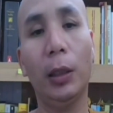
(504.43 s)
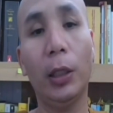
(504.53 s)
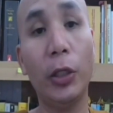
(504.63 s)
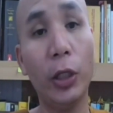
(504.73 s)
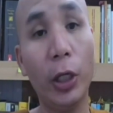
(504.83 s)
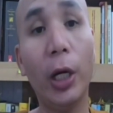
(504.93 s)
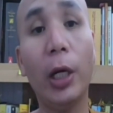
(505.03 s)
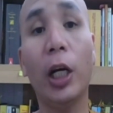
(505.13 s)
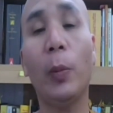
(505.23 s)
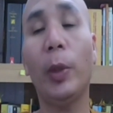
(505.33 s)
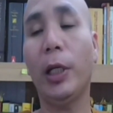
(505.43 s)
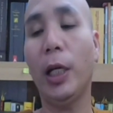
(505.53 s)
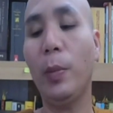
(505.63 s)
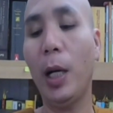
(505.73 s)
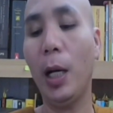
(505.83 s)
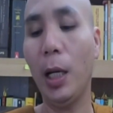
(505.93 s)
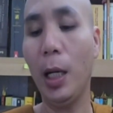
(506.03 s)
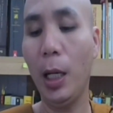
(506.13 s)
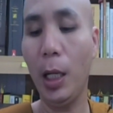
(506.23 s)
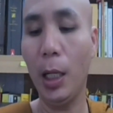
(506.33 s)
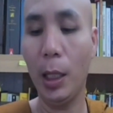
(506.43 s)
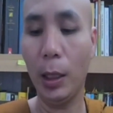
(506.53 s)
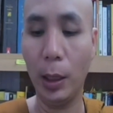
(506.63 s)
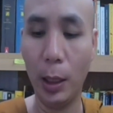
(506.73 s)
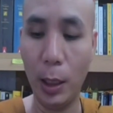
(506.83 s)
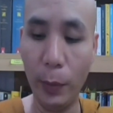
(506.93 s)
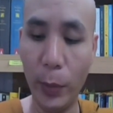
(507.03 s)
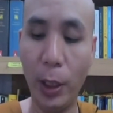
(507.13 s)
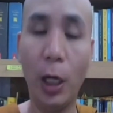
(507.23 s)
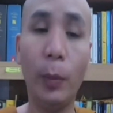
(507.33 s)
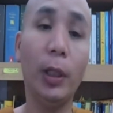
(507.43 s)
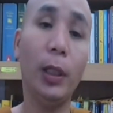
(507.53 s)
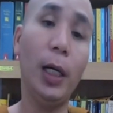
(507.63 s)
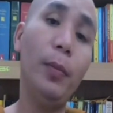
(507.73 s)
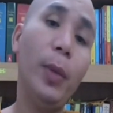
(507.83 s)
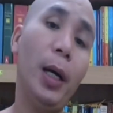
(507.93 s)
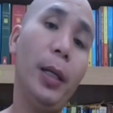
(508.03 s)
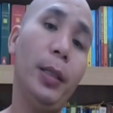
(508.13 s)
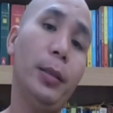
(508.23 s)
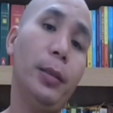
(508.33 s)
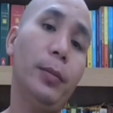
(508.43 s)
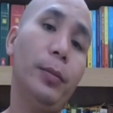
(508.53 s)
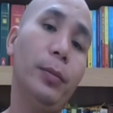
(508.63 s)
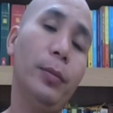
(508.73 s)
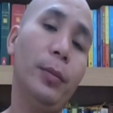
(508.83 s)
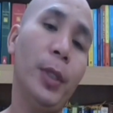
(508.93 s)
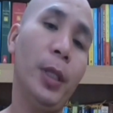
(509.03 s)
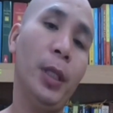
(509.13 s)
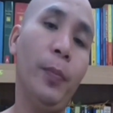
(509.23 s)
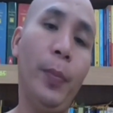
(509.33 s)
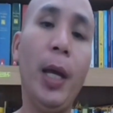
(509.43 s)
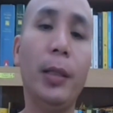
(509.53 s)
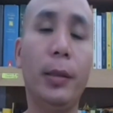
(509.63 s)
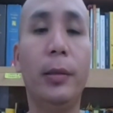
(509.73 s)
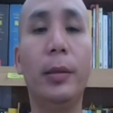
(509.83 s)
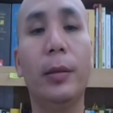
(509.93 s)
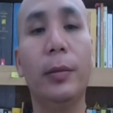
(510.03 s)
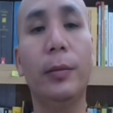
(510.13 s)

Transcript: the sharing of the Dhamma, the giving of the Dhamma is the best.